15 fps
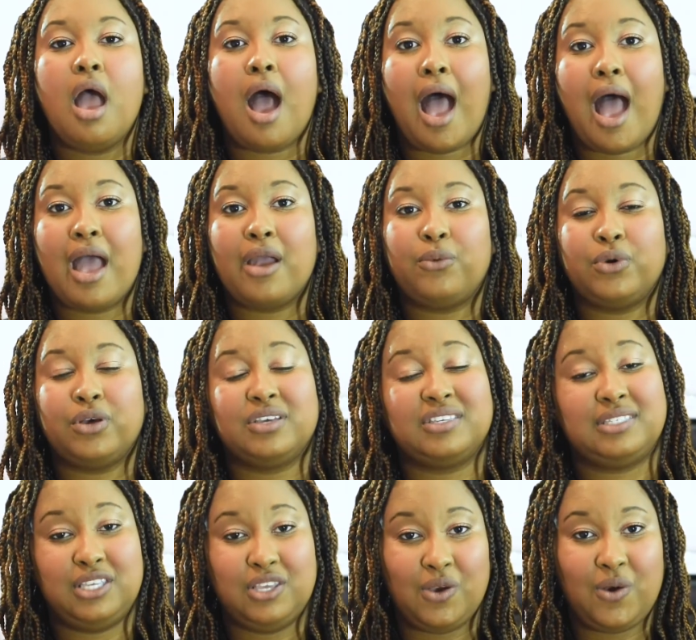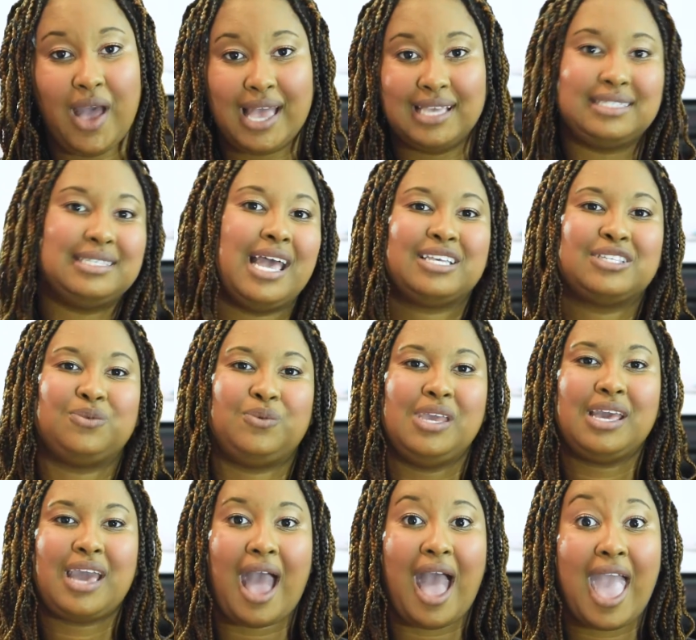I will see you guys next
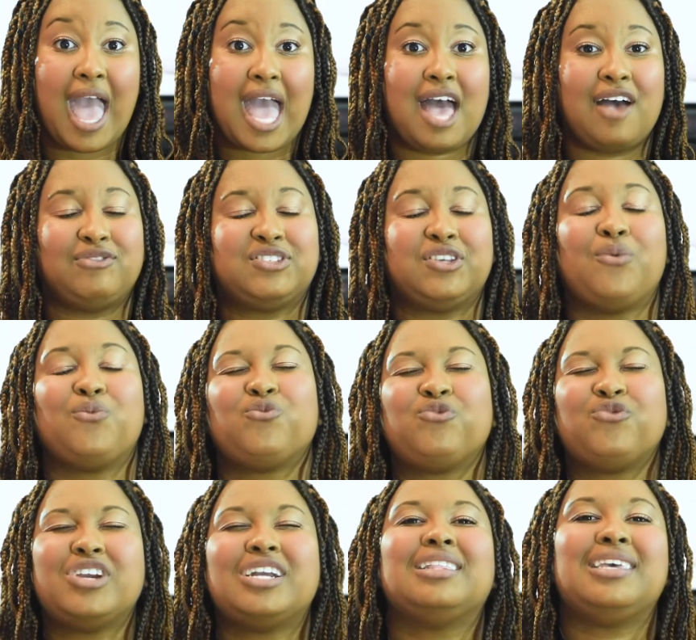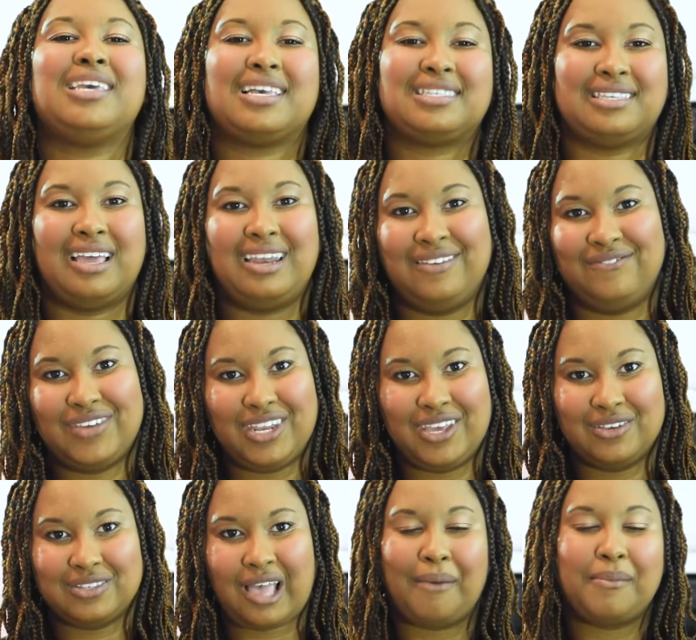week. I have some really exciting
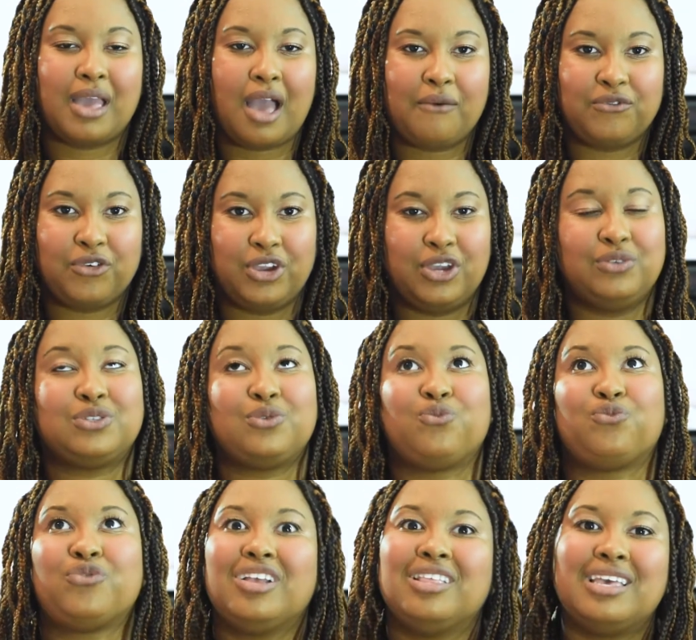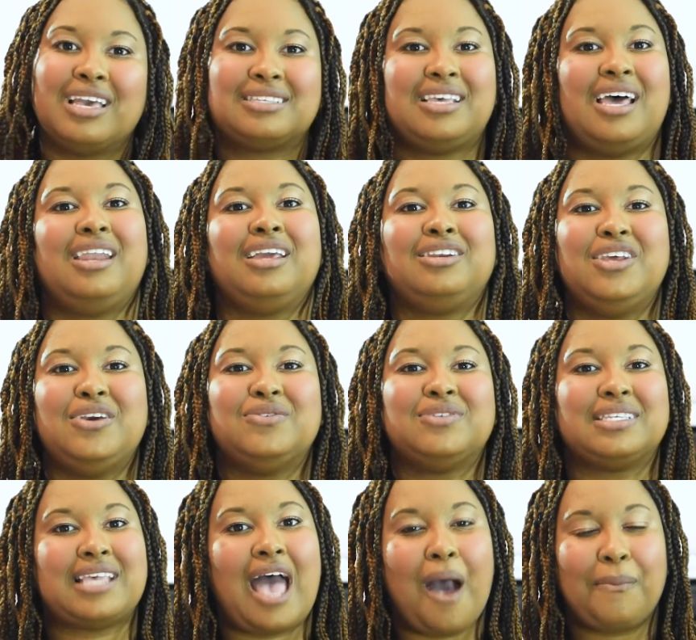videos coming up for you. Some really exciting news
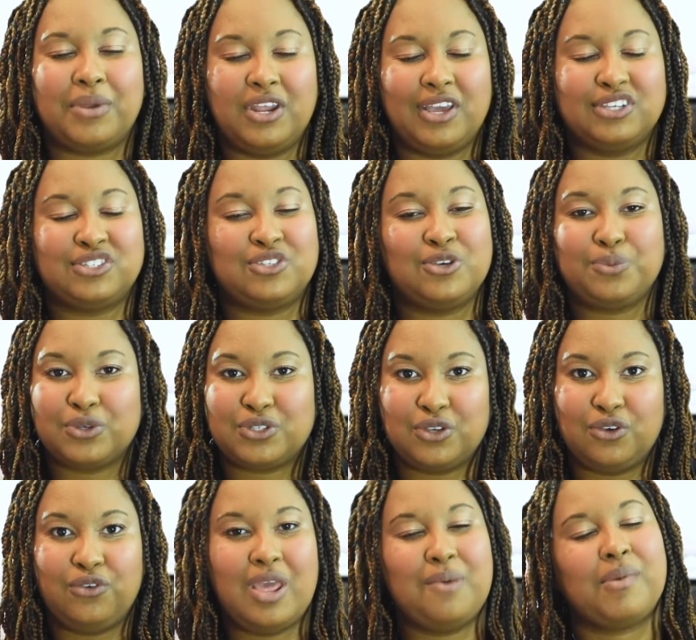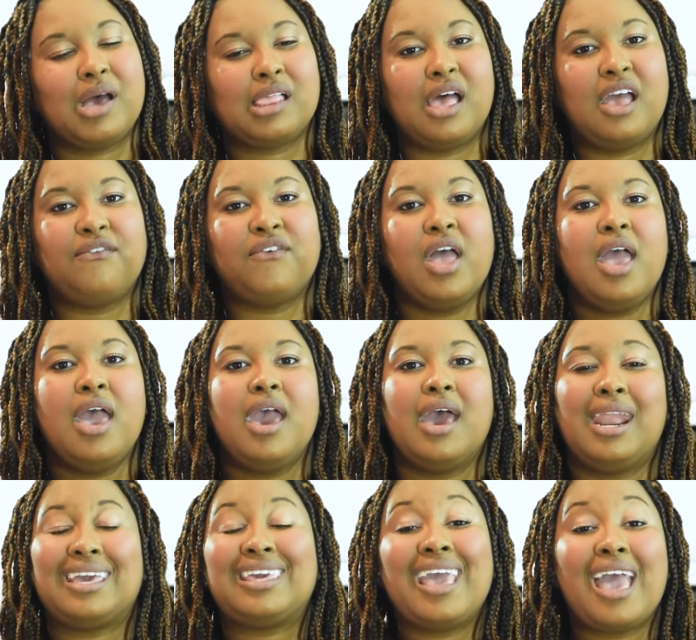is happening super soon in my life,
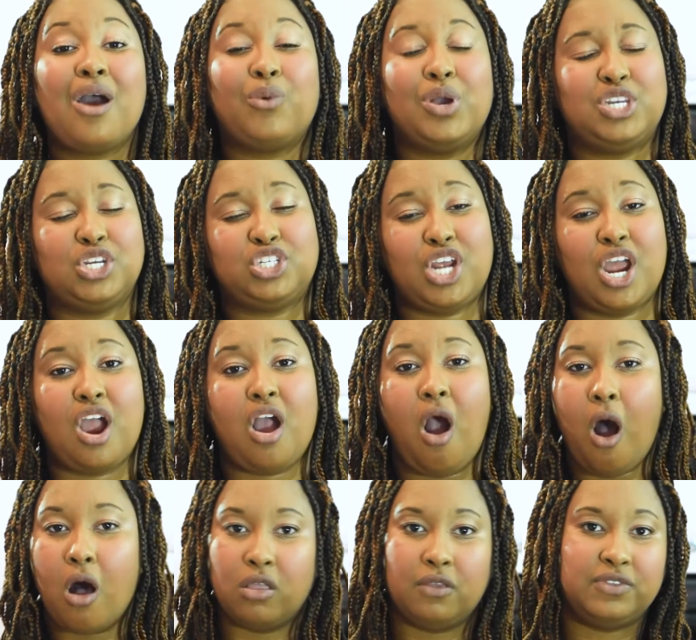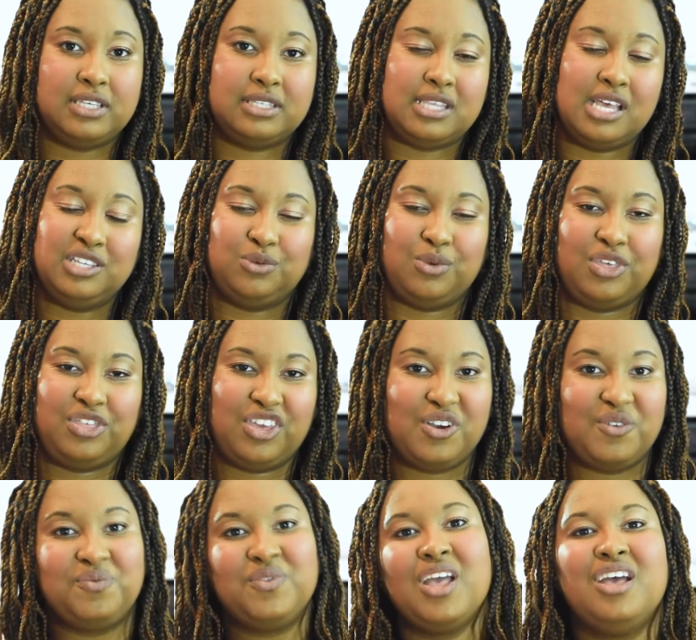and I can't wait to share all of these things with you.
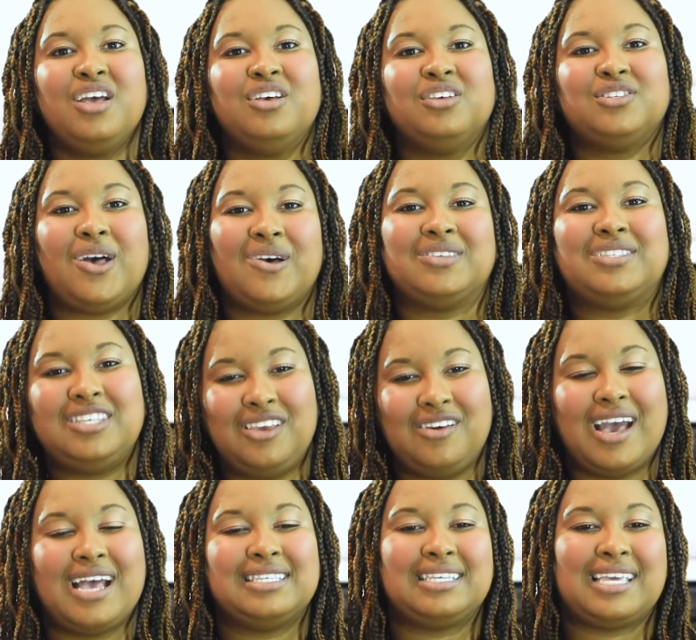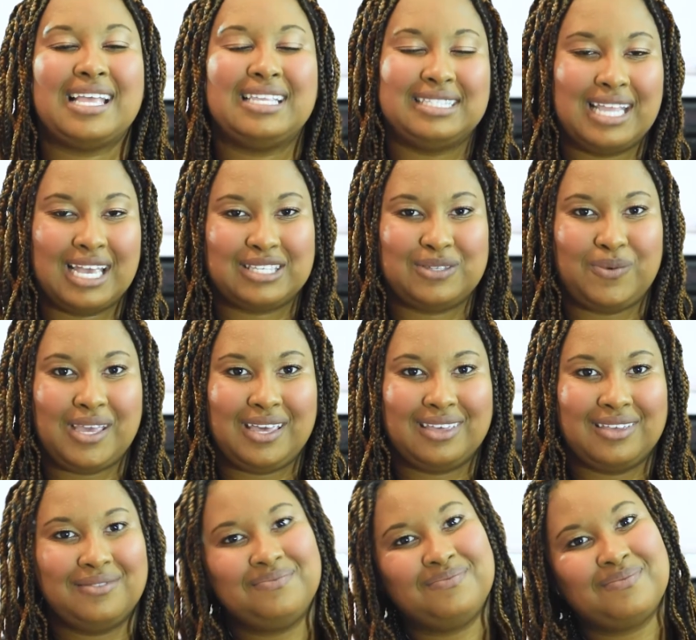So I'll see you guys again next week.
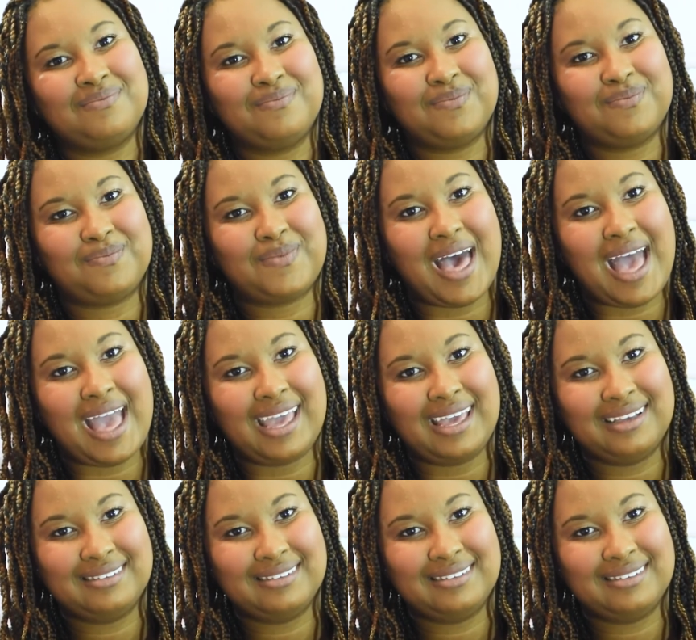Bye.